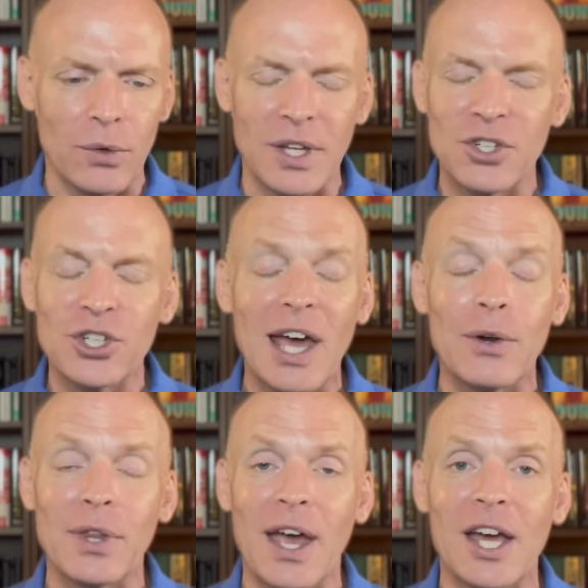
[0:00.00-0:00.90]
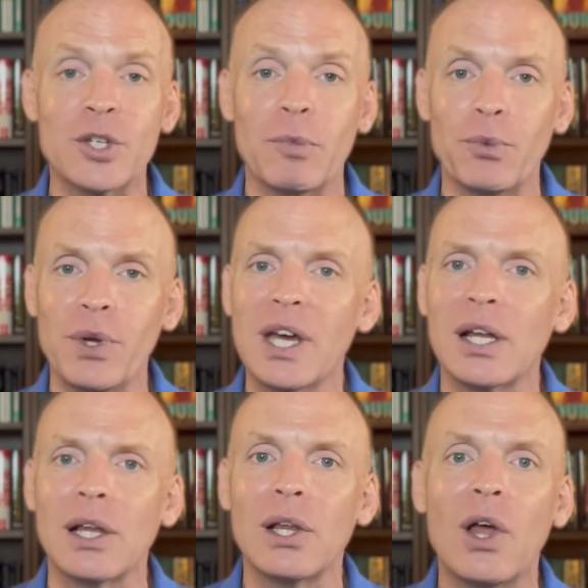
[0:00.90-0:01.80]
and then Shadow the Hedgeman, we got a
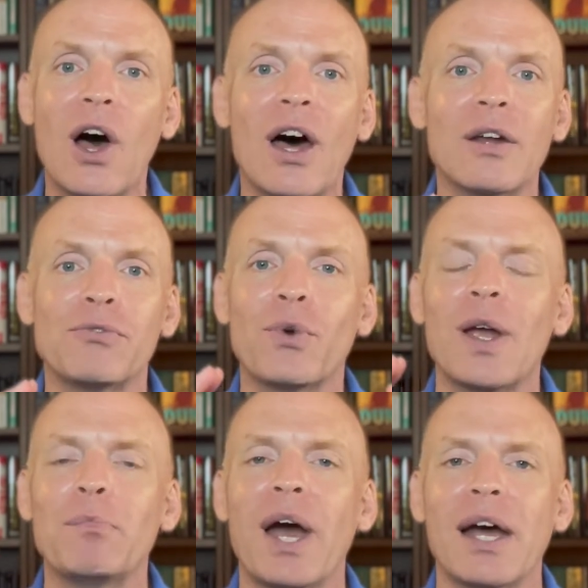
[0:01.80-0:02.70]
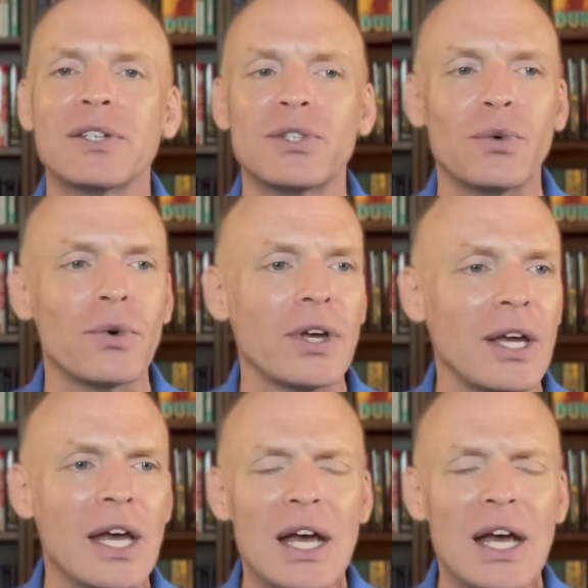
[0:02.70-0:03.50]
lot of great backstory,